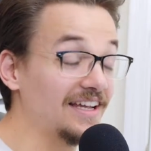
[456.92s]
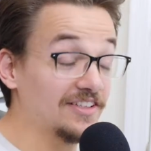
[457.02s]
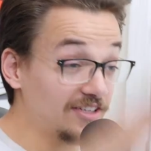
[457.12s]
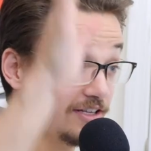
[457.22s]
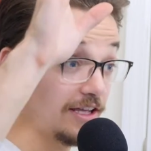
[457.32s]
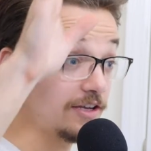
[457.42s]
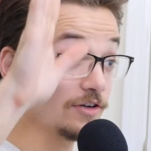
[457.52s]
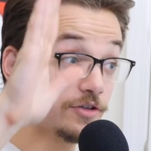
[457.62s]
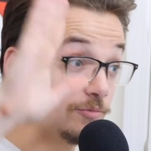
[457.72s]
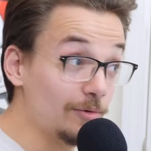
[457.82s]
like, see you
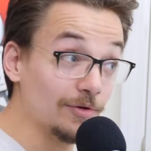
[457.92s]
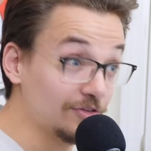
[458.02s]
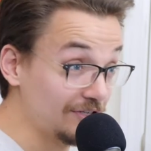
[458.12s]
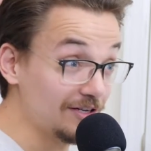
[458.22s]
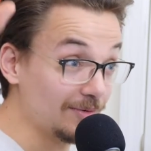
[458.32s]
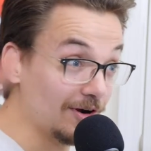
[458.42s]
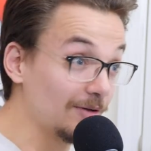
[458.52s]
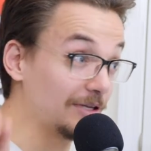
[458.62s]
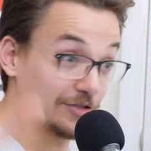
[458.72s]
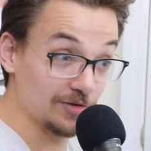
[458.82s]
later. We won't see you
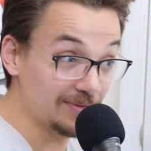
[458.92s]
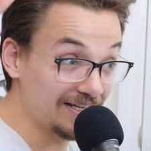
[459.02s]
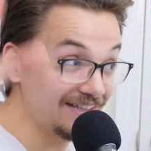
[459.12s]
tomorrow because you'll be